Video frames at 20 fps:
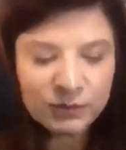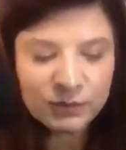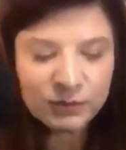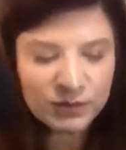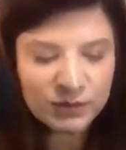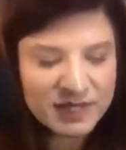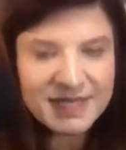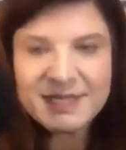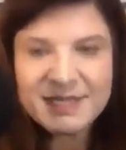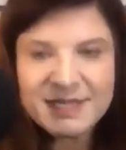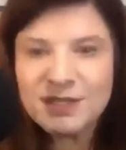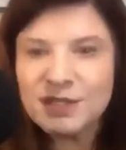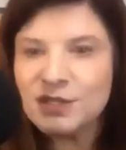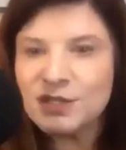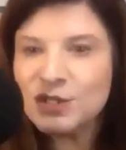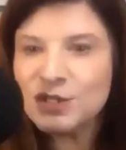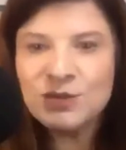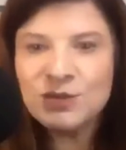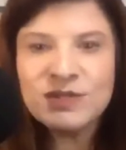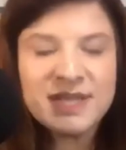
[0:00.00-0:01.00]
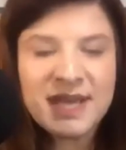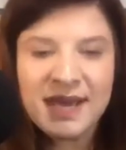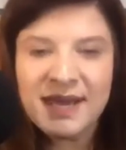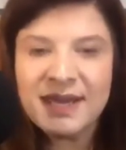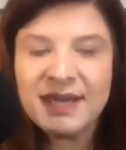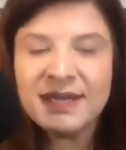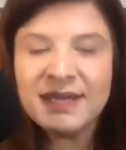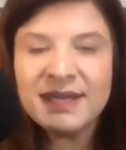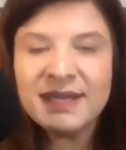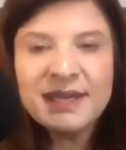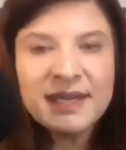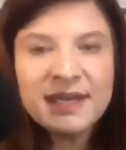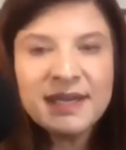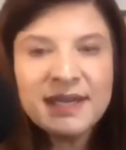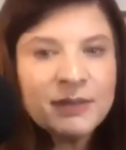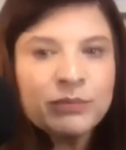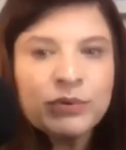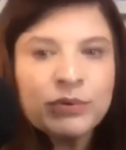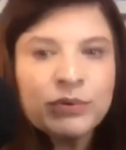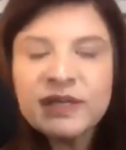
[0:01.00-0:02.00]
sentence you say
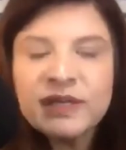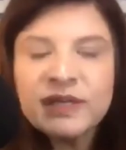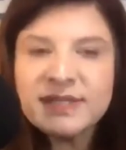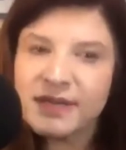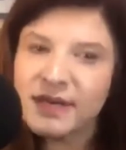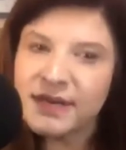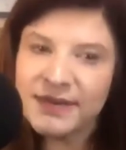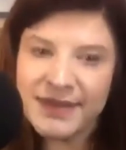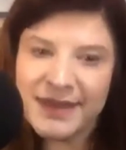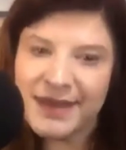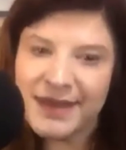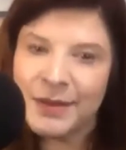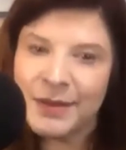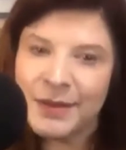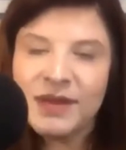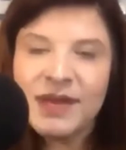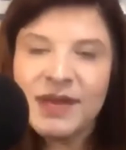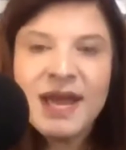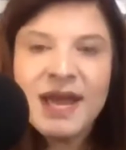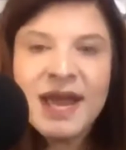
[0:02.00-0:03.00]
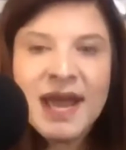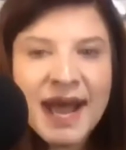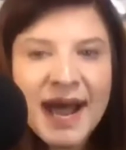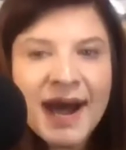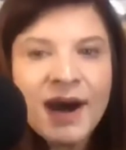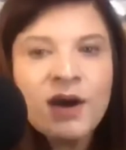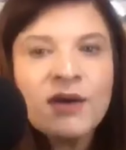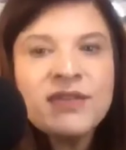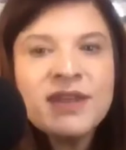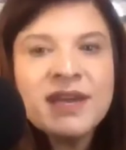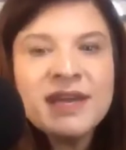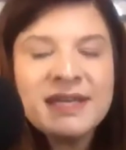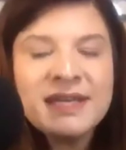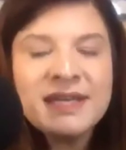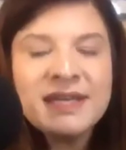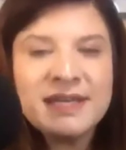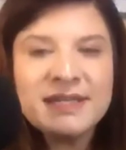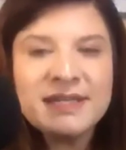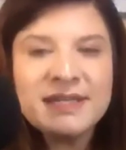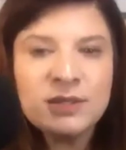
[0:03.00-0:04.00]
imprints on them how they
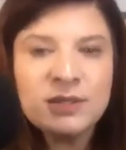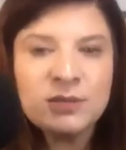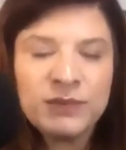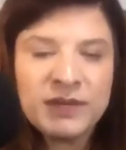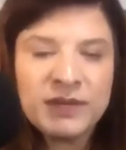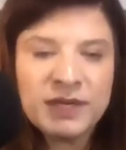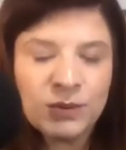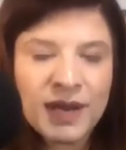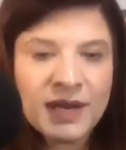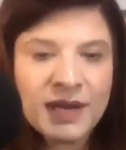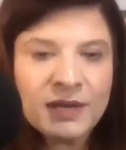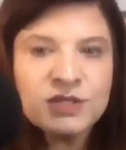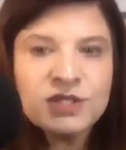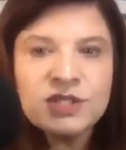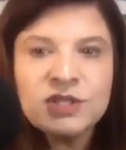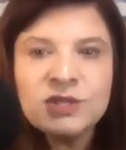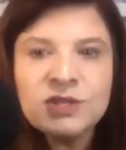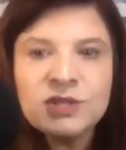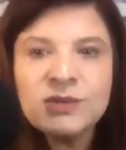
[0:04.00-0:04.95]
need to be around you,